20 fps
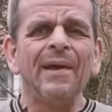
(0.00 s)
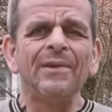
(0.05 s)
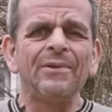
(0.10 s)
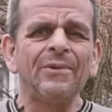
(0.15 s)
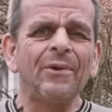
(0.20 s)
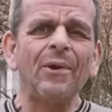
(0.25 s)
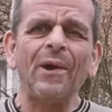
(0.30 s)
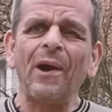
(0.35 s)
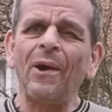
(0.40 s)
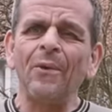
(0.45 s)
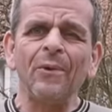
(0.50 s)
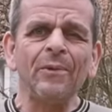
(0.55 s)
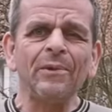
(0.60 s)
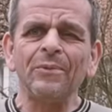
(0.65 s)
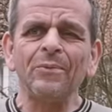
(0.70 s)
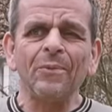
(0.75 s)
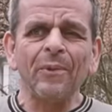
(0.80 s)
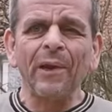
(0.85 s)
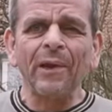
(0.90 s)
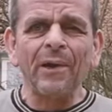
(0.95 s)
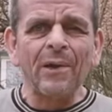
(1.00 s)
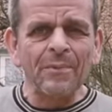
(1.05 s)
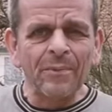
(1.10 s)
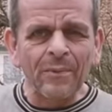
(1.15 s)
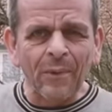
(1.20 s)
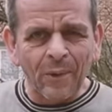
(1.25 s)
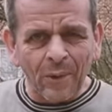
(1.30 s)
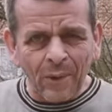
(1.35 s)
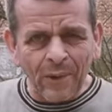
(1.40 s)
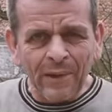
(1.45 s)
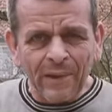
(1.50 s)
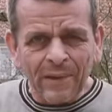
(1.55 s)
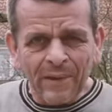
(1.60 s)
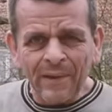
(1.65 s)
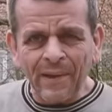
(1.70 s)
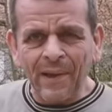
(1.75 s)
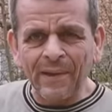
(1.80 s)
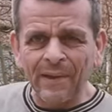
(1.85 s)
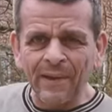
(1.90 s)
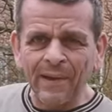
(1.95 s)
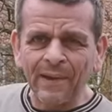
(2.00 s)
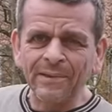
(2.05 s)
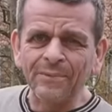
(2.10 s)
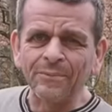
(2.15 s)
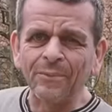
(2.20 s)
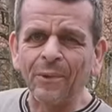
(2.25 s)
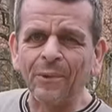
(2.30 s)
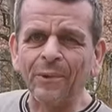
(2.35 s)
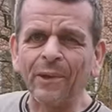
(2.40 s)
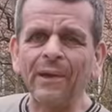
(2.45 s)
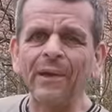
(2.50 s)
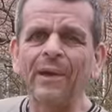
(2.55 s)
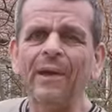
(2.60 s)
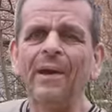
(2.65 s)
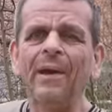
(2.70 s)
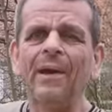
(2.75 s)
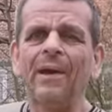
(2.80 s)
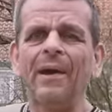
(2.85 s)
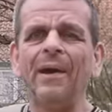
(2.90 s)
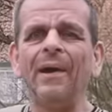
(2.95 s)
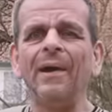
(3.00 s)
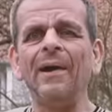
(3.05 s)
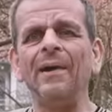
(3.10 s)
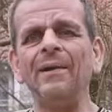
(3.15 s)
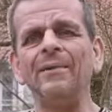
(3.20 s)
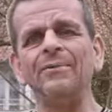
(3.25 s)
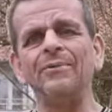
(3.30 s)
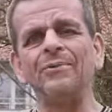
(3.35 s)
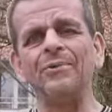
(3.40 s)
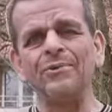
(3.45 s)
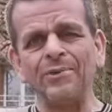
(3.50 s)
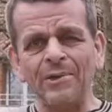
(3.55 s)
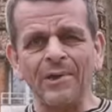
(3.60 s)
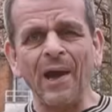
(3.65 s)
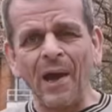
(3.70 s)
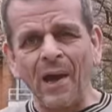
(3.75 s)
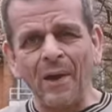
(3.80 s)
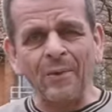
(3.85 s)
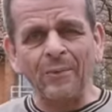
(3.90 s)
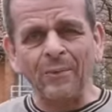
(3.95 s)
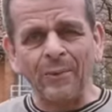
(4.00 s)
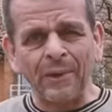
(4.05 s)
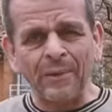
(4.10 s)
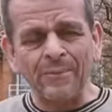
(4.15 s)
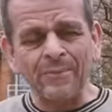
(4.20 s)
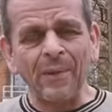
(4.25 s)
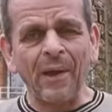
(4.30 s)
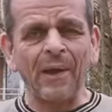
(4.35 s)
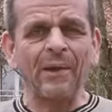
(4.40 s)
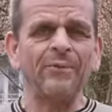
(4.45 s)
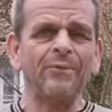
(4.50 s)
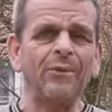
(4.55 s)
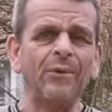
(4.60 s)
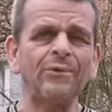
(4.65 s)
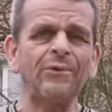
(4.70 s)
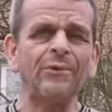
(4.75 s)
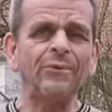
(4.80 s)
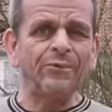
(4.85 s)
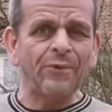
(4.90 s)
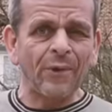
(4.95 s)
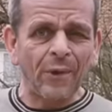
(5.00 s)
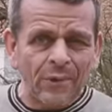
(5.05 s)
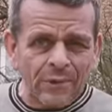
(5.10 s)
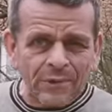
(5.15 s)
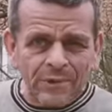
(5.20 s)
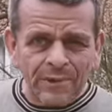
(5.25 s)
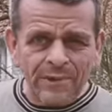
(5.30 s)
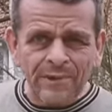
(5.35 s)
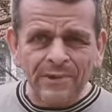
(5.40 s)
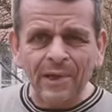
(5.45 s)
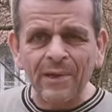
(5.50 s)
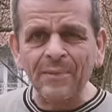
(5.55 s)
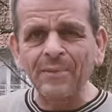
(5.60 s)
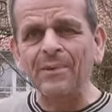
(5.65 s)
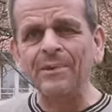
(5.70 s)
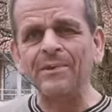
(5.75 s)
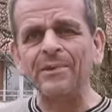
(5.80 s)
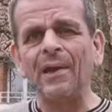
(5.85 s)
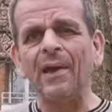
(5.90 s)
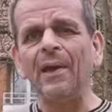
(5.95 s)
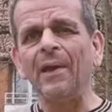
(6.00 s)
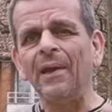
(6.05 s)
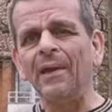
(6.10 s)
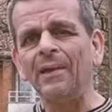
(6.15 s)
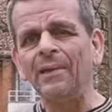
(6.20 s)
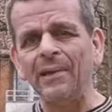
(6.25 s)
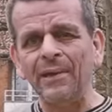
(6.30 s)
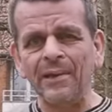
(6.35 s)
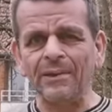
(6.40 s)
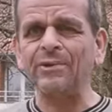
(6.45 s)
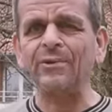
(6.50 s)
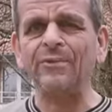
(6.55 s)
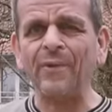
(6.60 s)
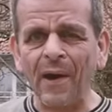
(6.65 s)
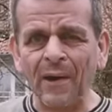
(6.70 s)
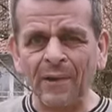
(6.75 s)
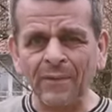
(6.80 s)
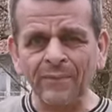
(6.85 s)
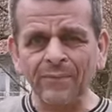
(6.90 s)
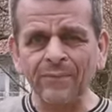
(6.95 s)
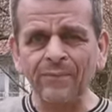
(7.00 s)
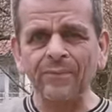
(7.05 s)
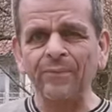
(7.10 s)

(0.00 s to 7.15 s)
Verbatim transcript: so I always wake up early that next morning um, to see how it went. And of course, the first step is: did it survive?